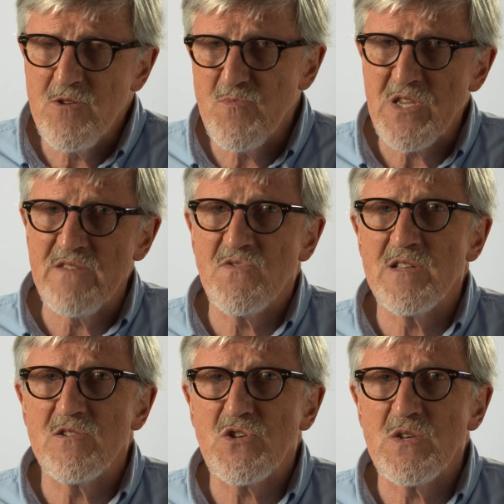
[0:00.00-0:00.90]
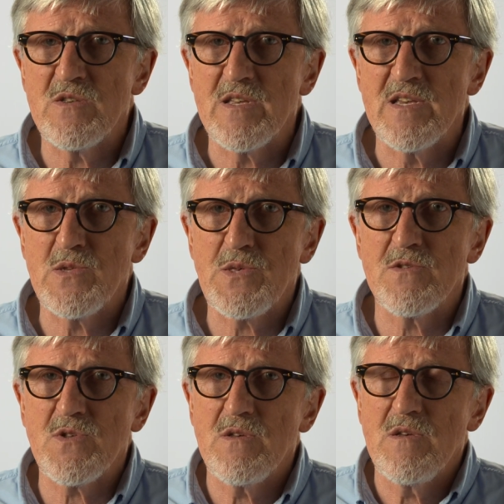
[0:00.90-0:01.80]
human evolution is
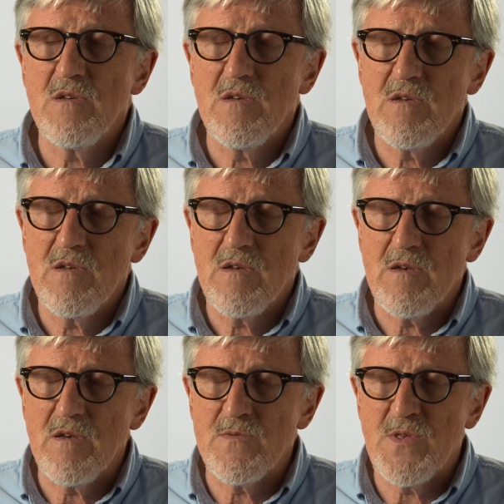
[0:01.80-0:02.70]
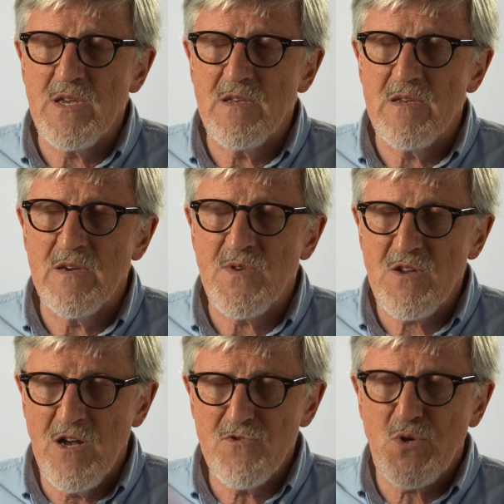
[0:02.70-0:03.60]
that the, uh,
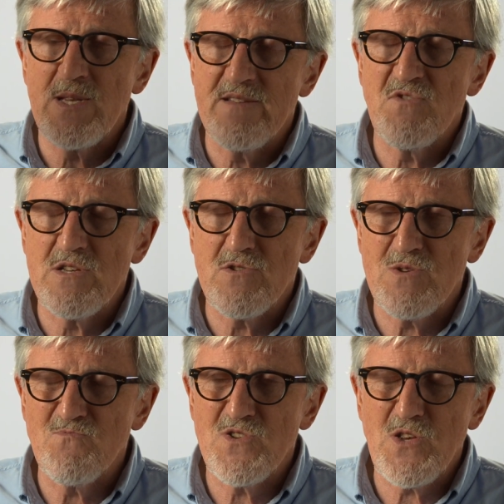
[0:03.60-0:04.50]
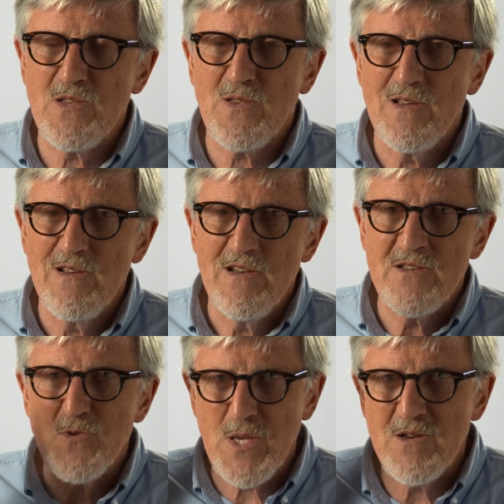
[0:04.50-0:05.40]
the cultural evolution, which is
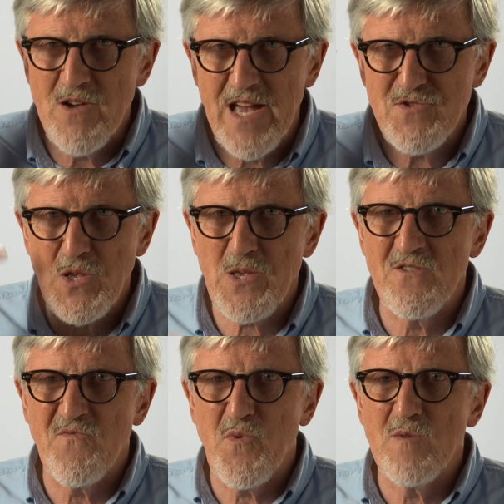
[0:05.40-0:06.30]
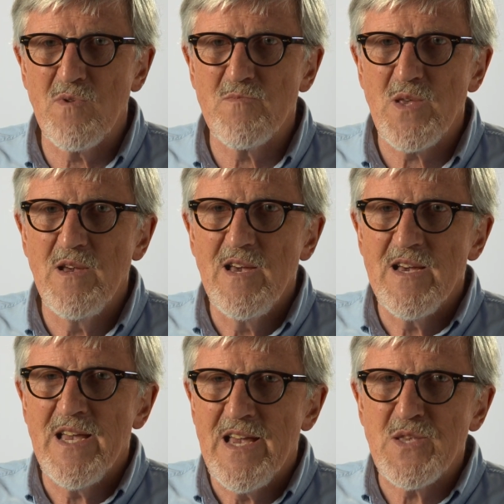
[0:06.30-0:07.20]
using our head to solve problems,
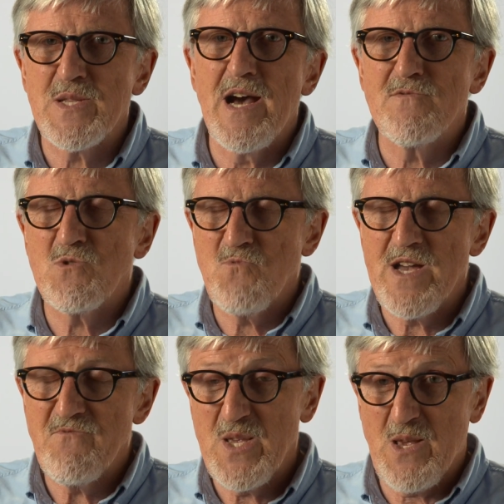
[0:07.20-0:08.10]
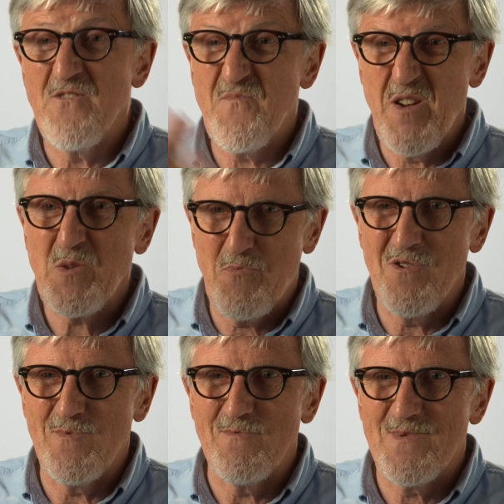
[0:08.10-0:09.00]
is now the way we solve most
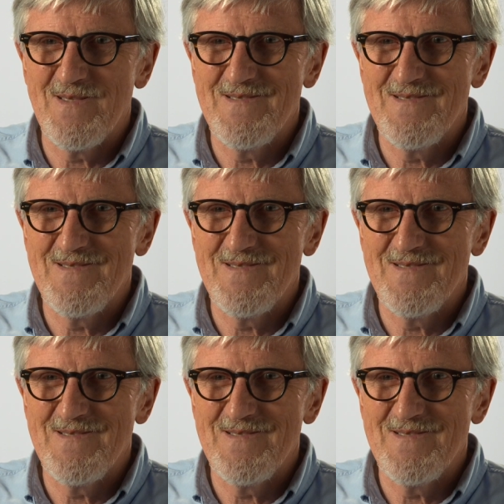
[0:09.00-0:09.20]
problems.